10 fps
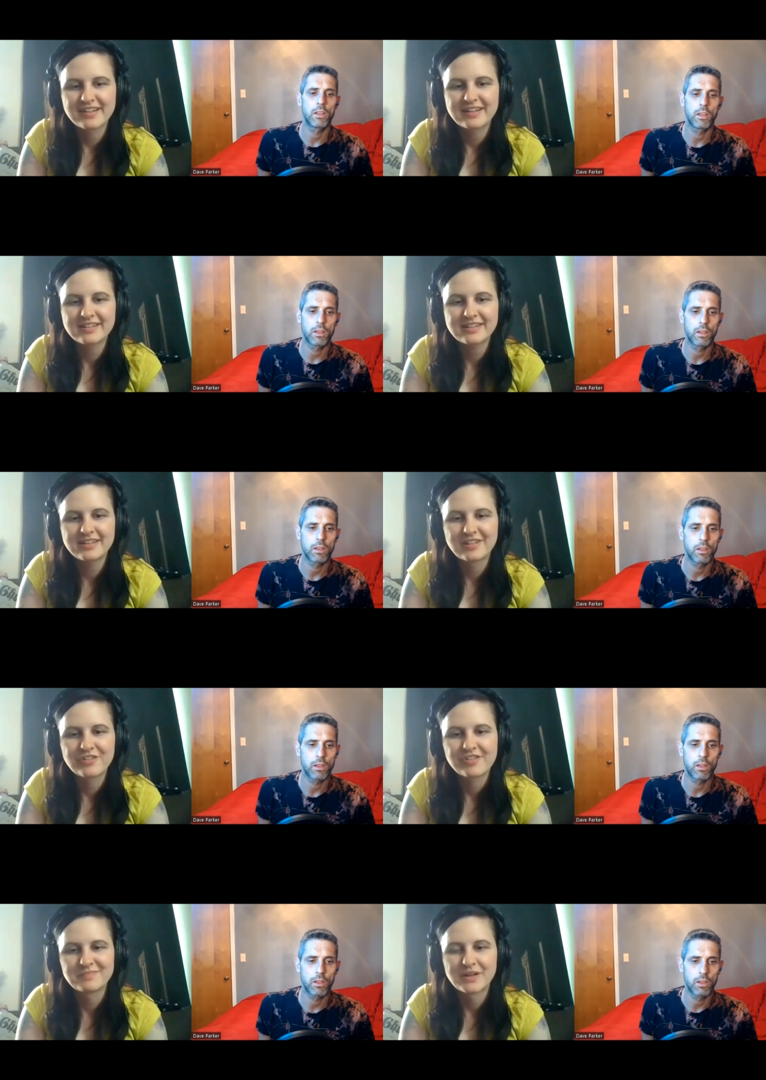Speaker 1: like
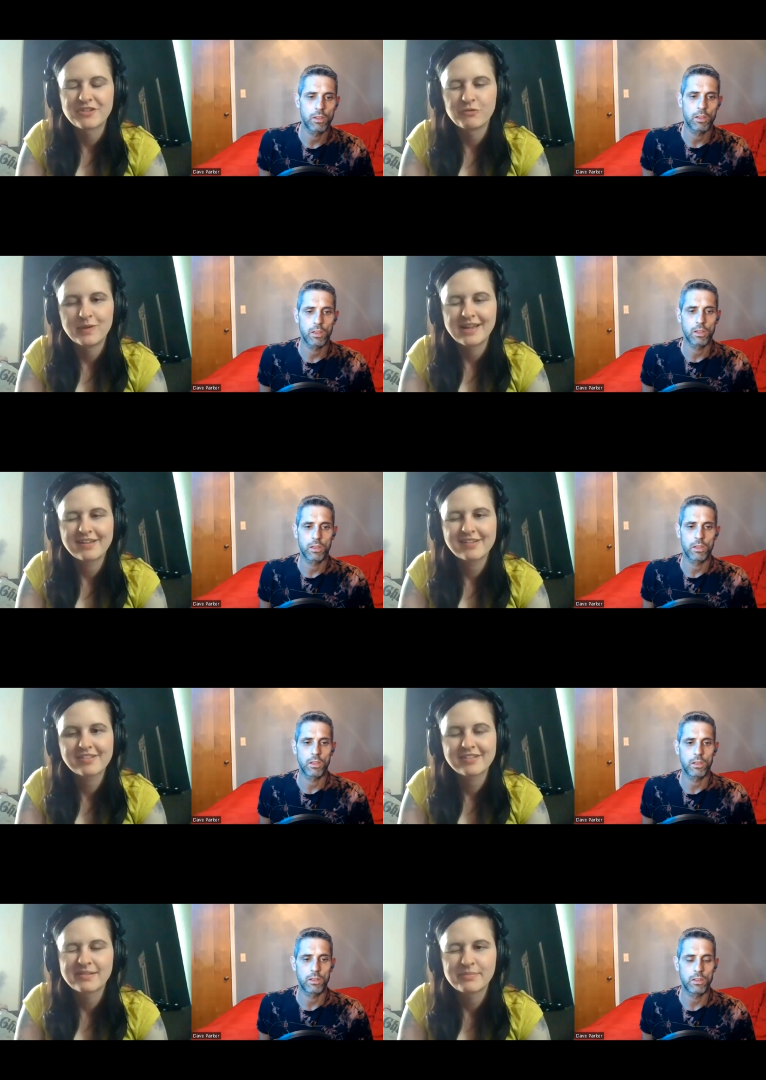it's just a bunch of
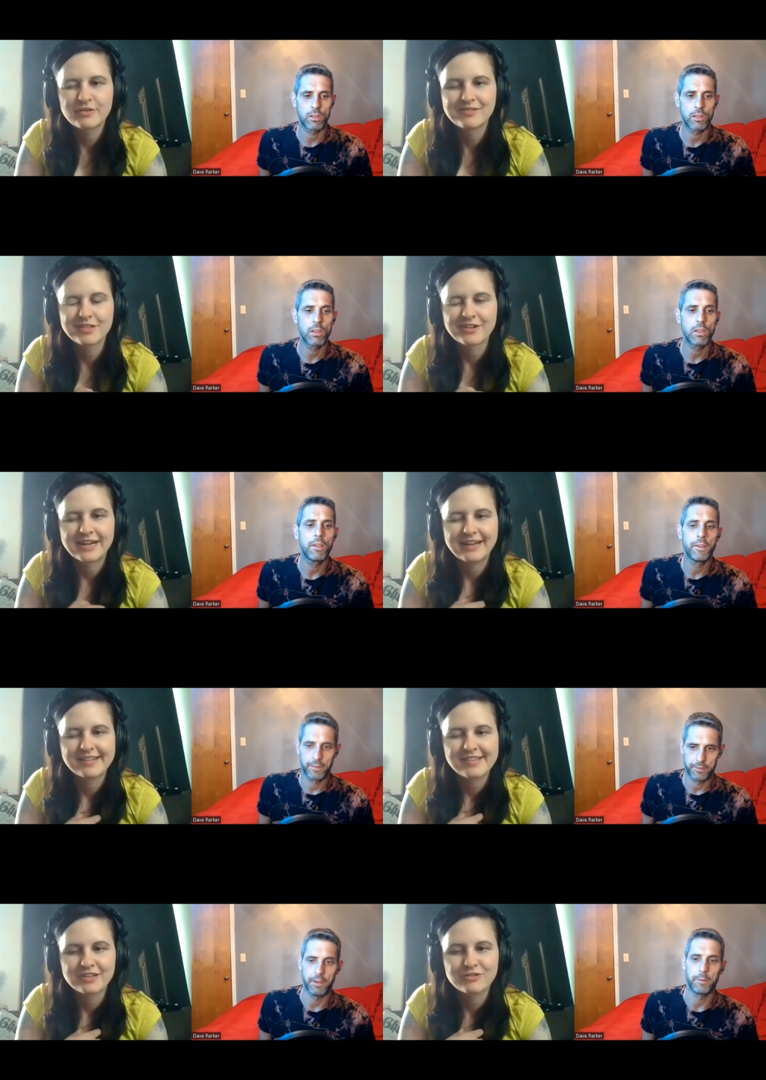winks to the point where their
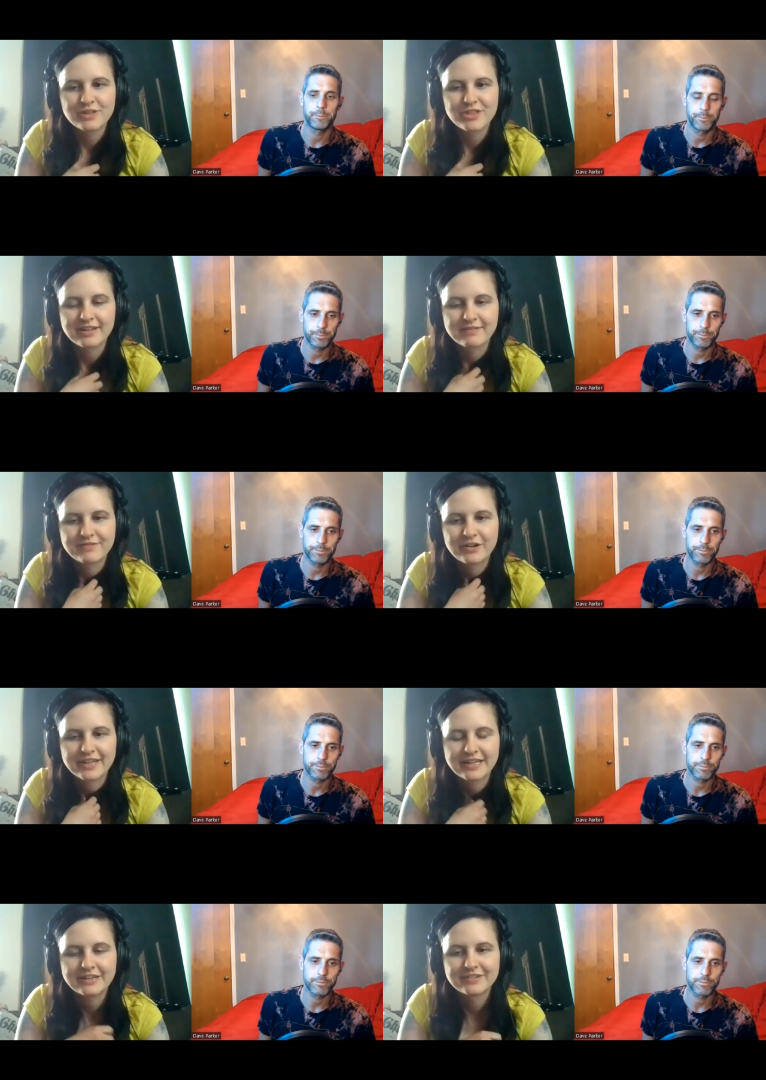eyes like yeah. twitching and
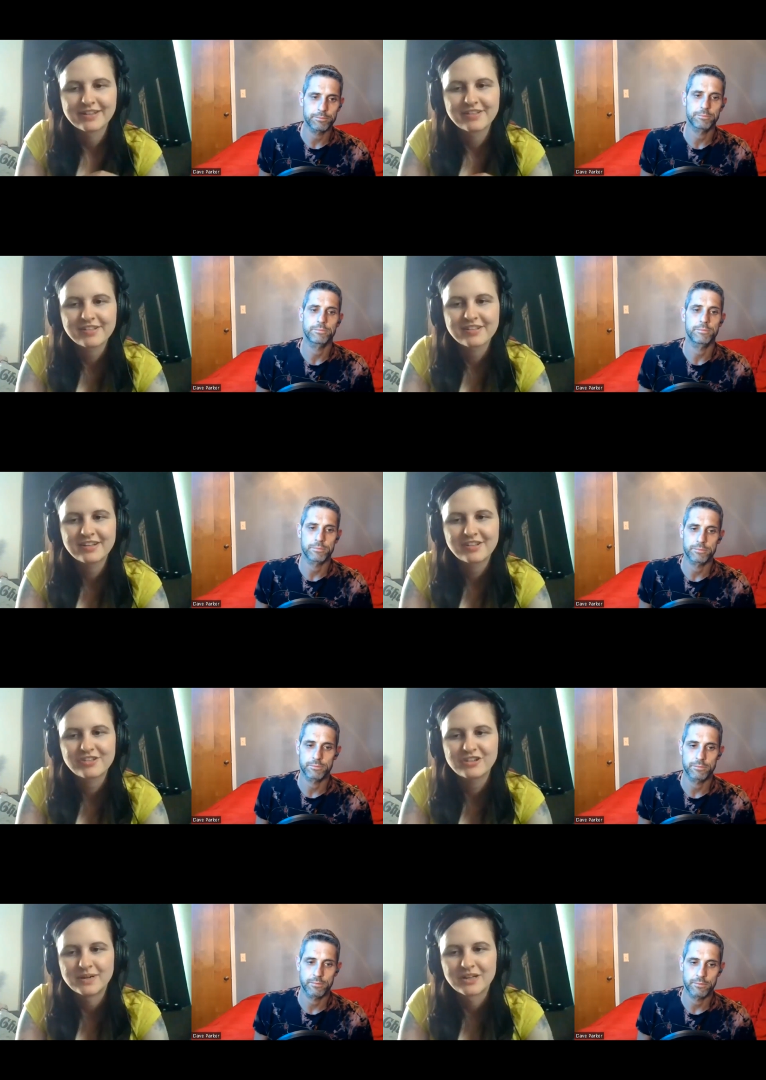falling out it's it's
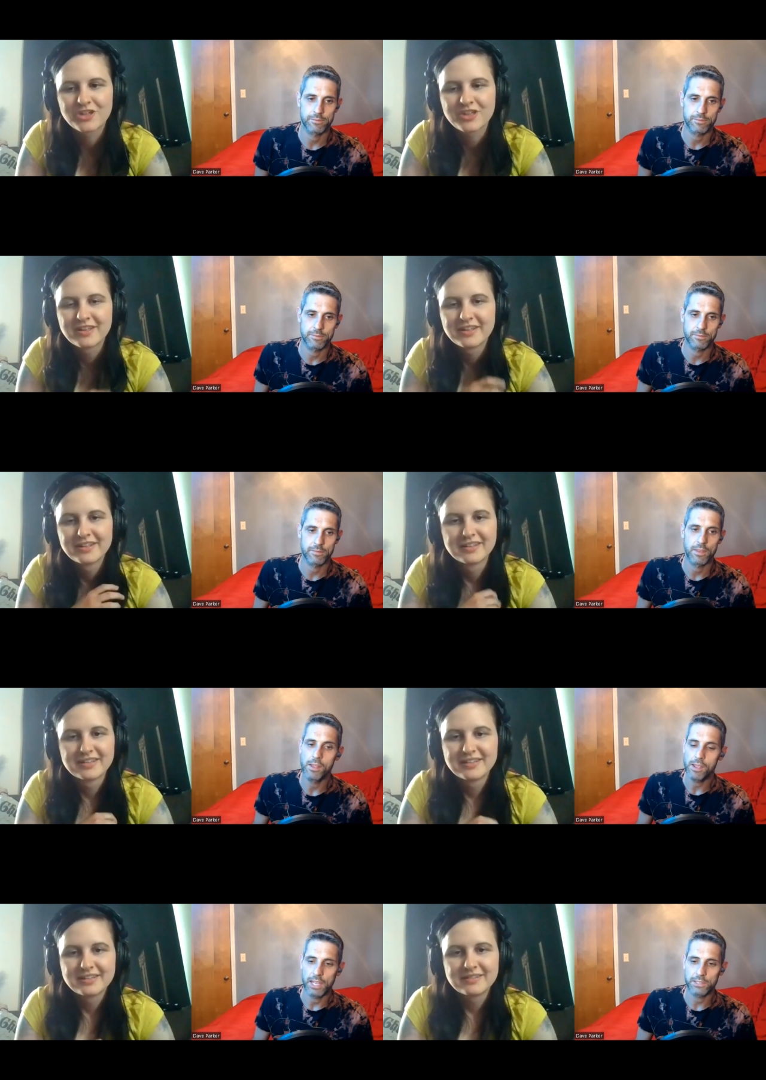too much
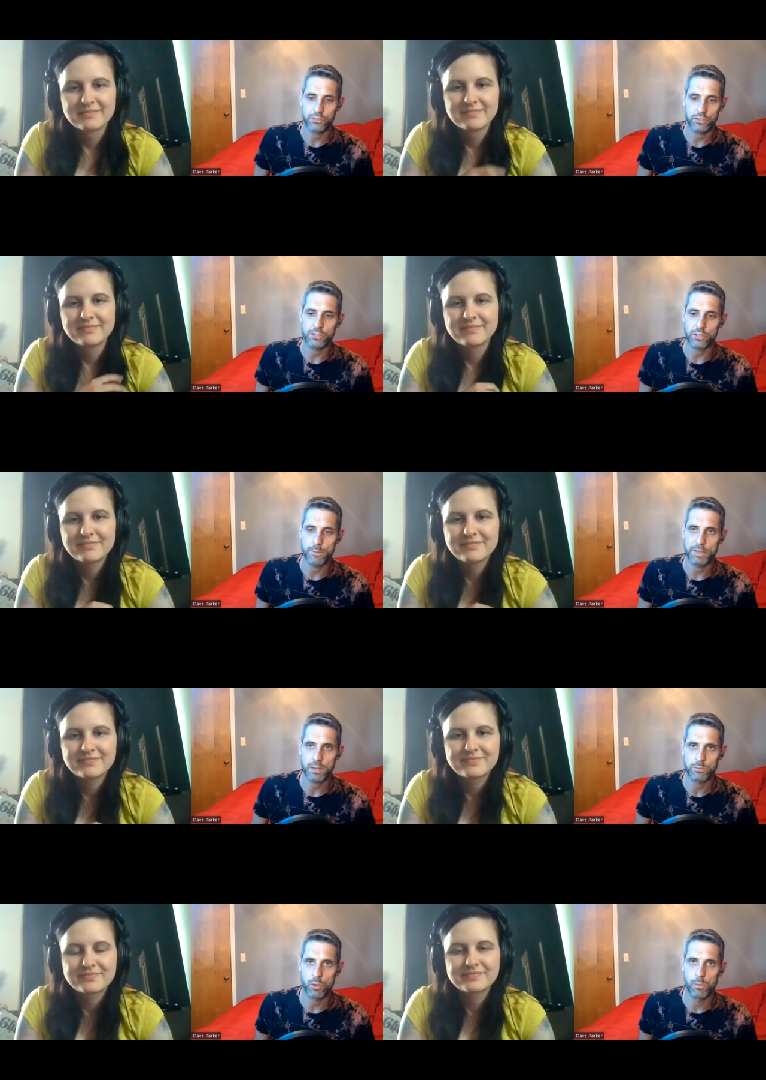
Speaker 2: it's it's it
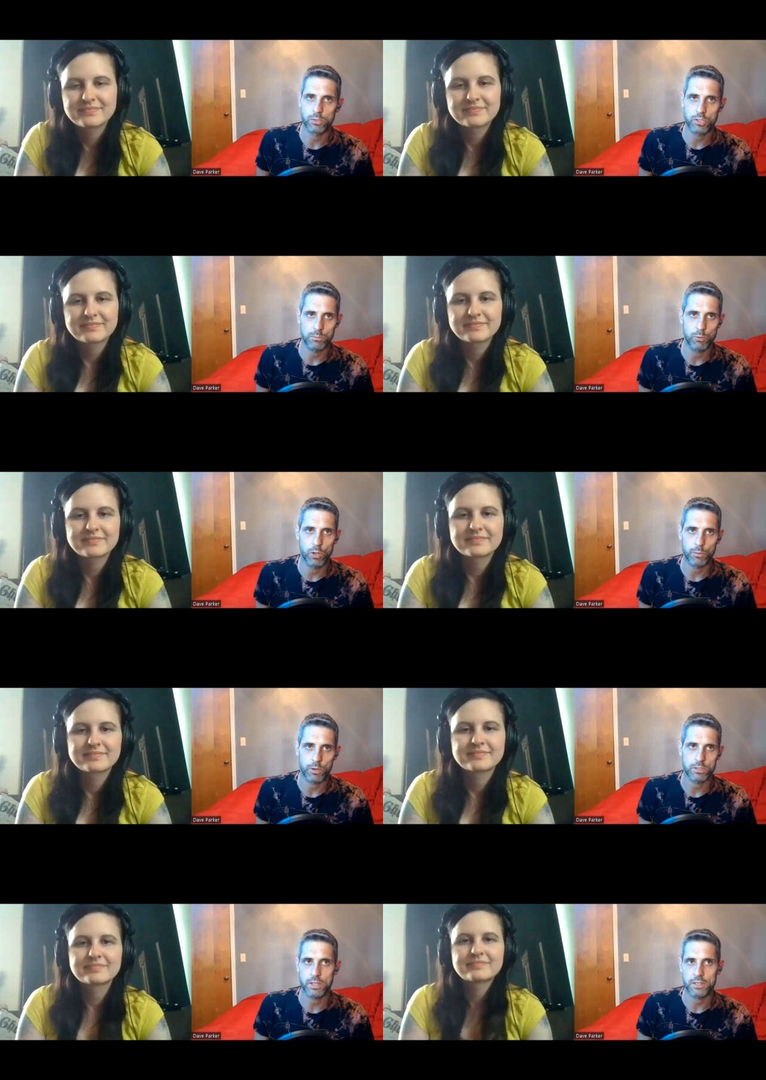becomes almost to the point
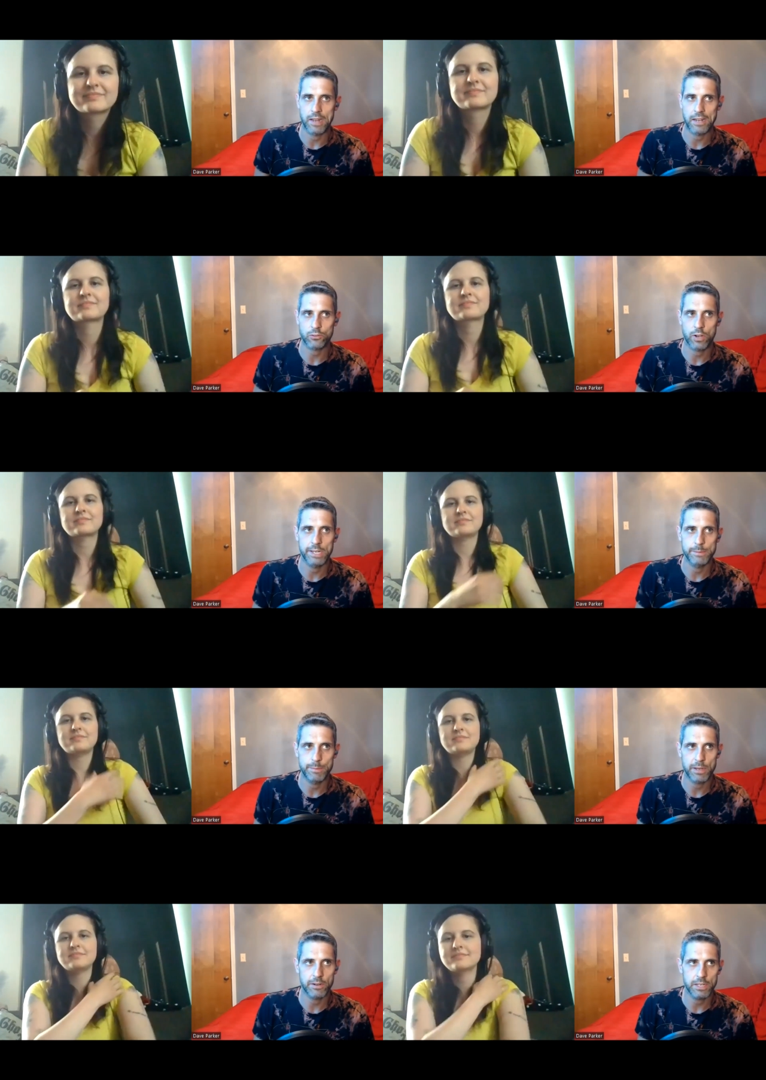where it's like not trying to
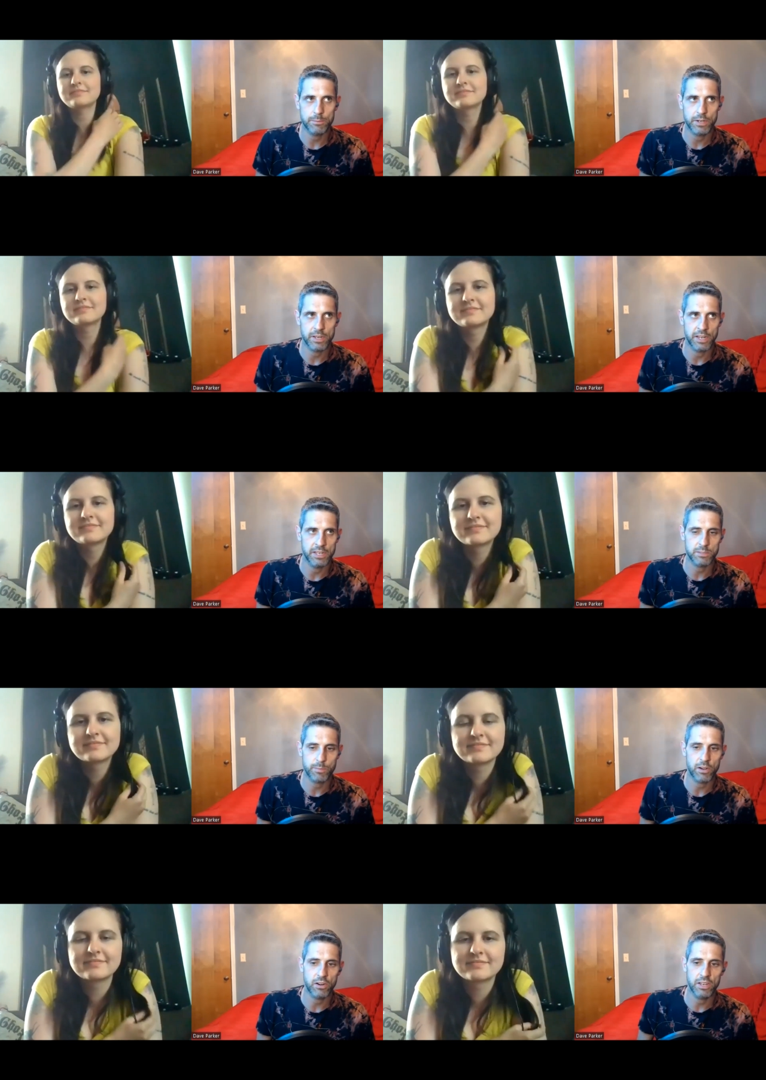be parody but it is
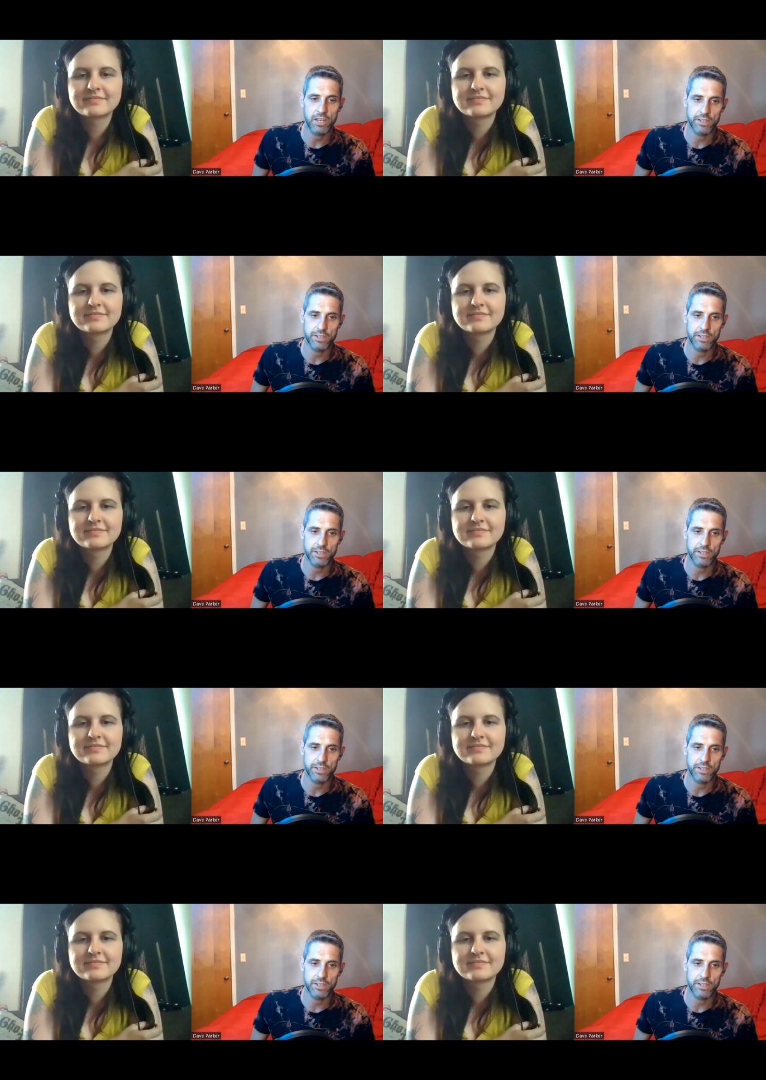parody